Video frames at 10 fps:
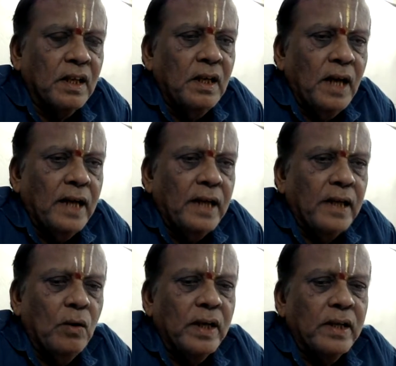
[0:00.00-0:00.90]
And
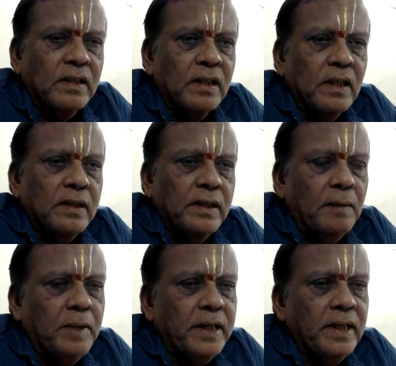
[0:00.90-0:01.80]
now under the
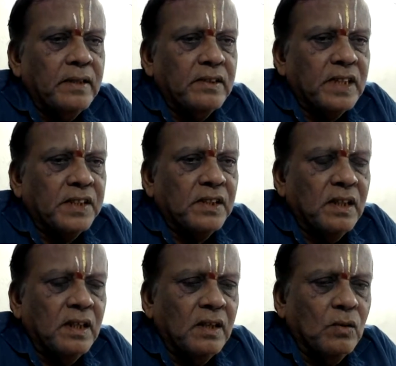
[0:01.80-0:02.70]
amended section
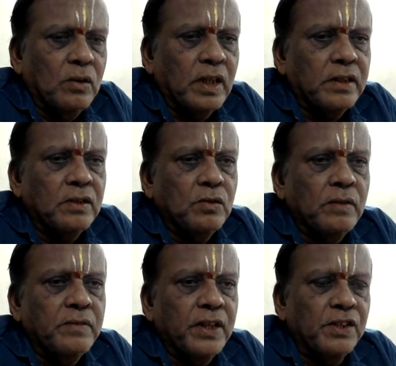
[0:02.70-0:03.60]
rule 32 of
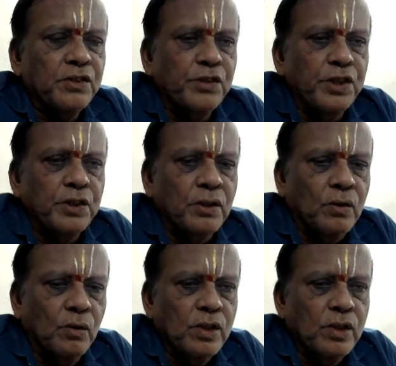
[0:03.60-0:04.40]
the registration rules,